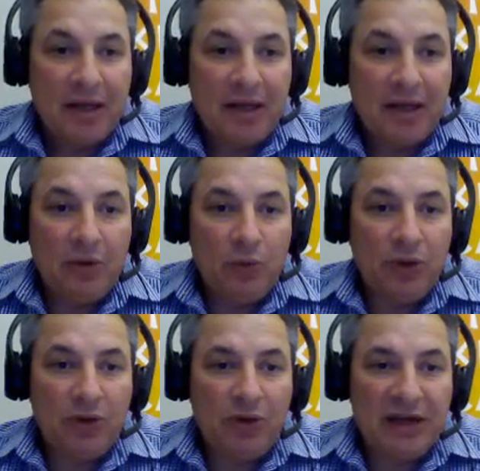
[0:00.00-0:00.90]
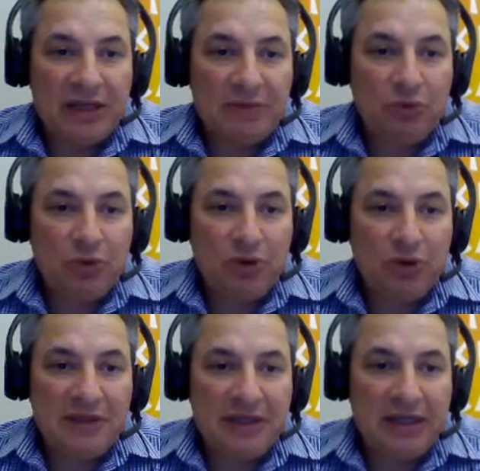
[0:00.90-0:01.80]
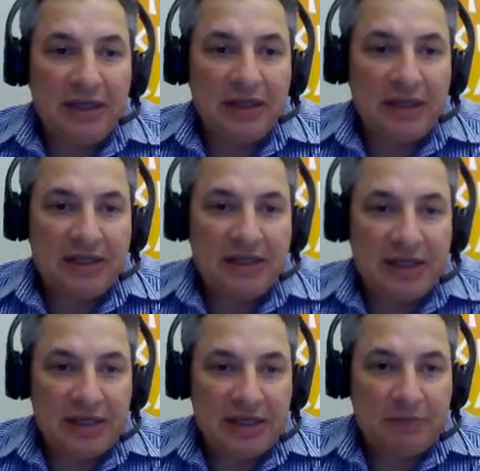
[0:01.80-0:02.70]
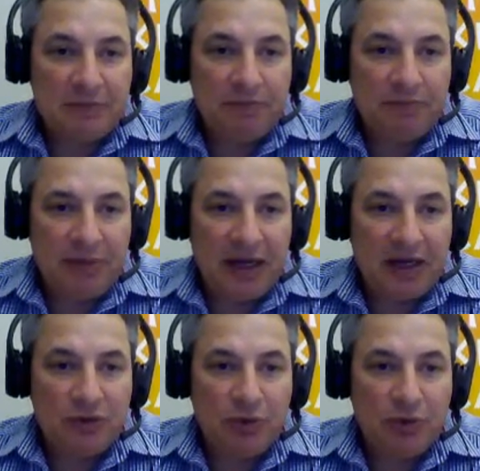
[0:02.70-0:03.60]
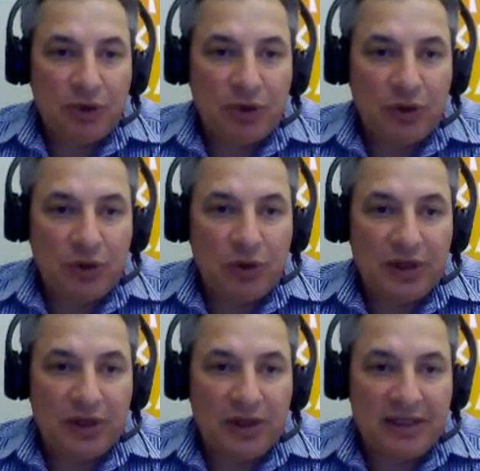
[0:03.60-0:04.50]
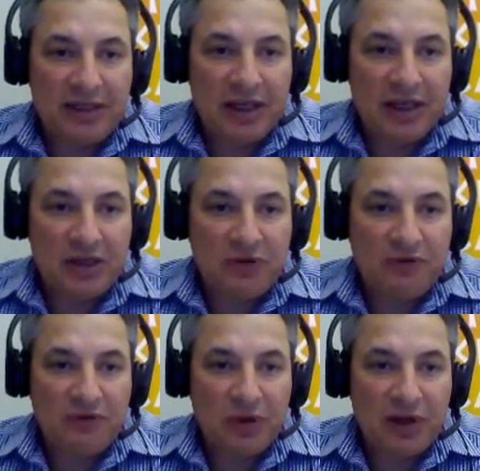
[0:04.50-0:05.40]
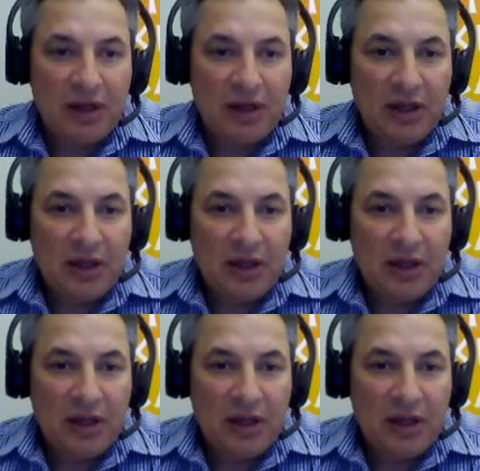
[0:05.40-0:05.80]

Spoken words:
Now, with the grade export, obviously, in the settings page, we were recording the destination folder,